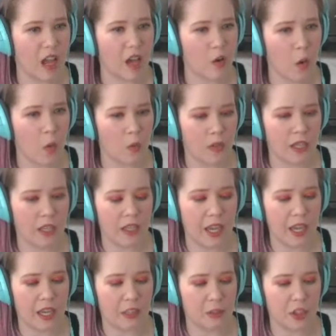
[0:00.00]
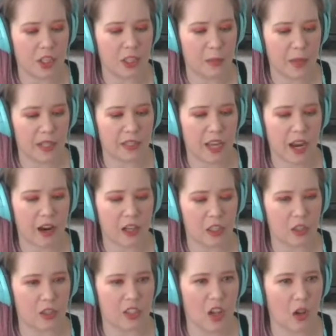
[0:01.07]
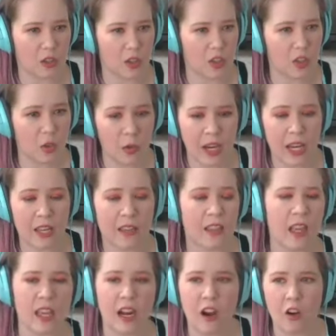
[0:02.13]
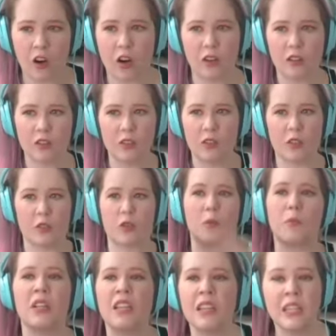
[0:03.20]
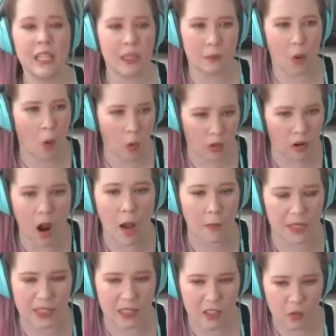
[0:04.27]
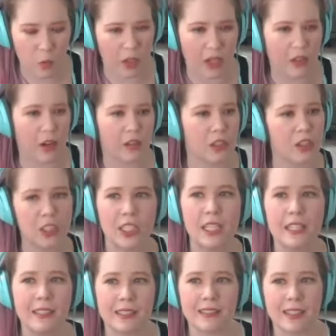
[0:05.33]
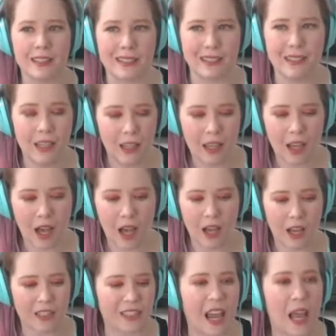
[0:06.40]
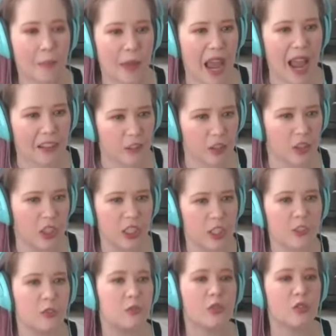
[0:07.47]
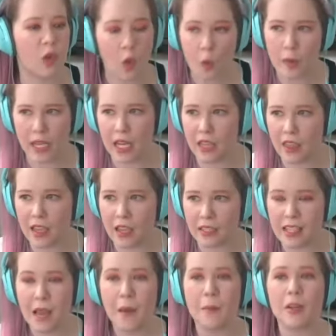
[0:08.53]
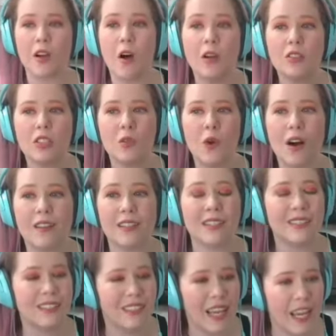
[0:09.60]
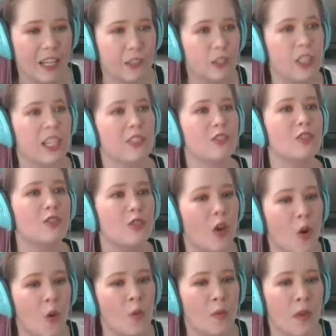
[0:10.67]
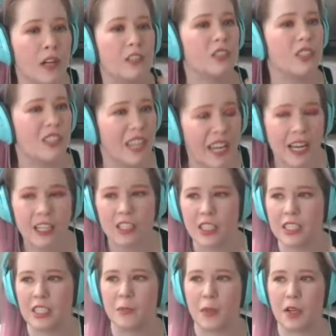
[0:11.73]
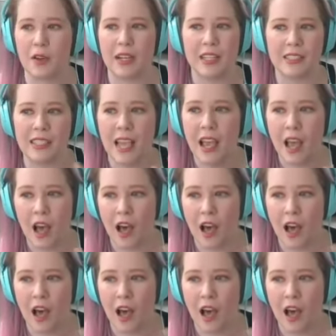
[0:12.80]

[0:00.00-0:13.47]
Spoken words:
Not only can she depict characters on screen that are complete polar opposites of one another, she isn't a type actor. She can do so many things, but also on the stage, she has so much stage experience.